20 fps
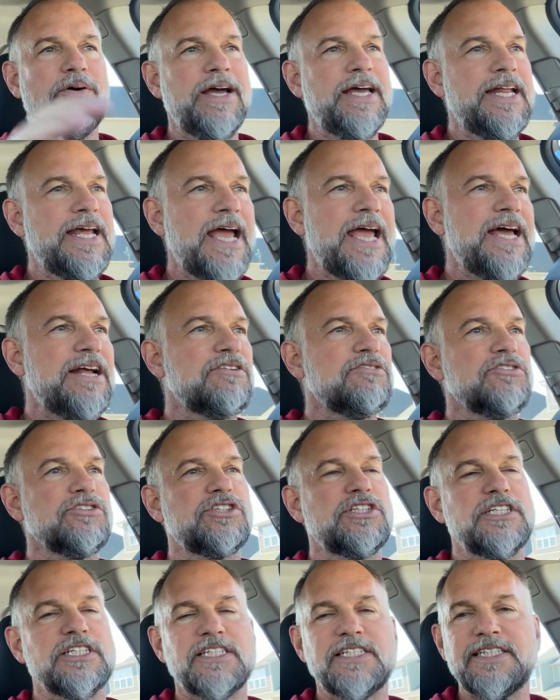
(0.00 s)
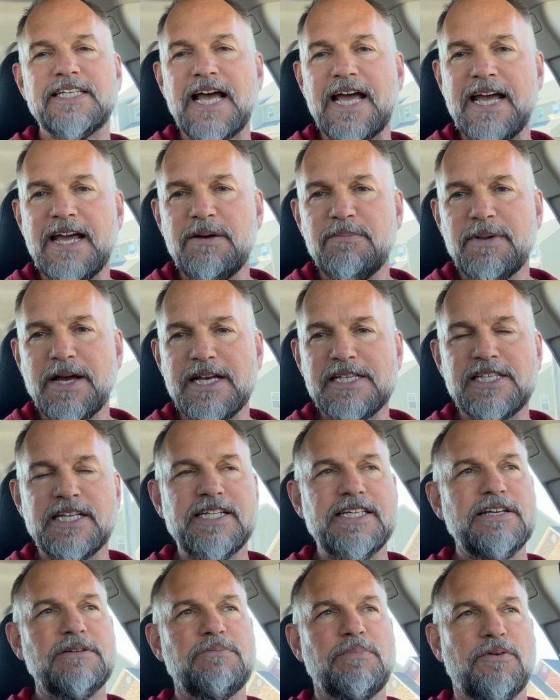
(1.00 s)
it handles the same as it
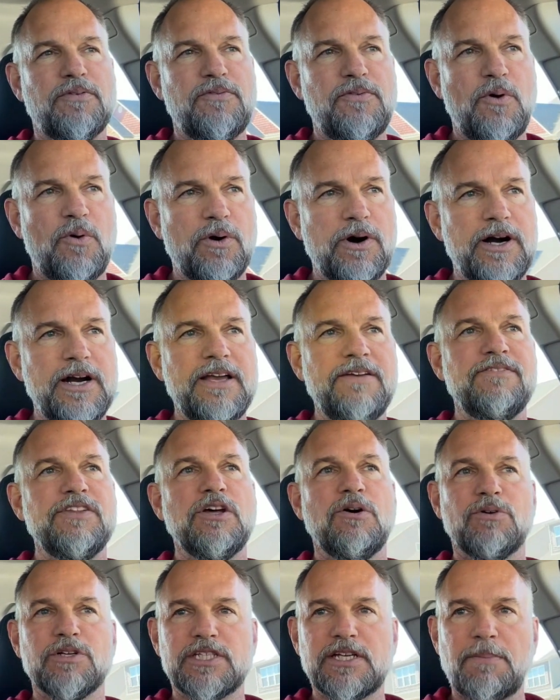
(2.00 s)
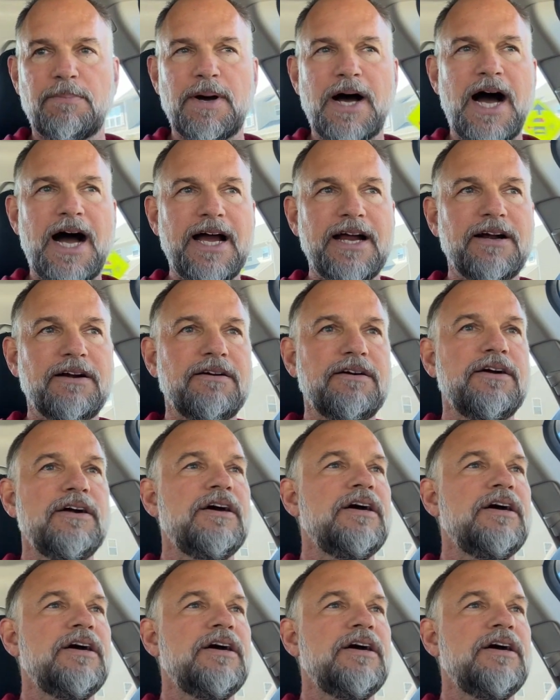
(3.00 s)
did before, even though it's up higher.